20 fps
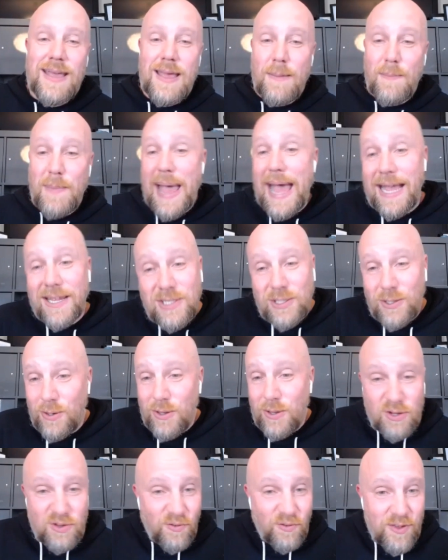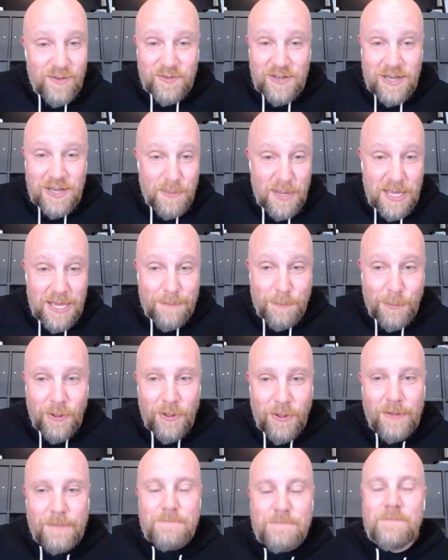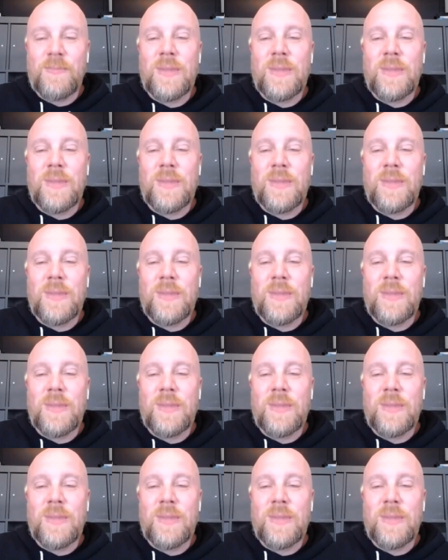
pastor those 50 people.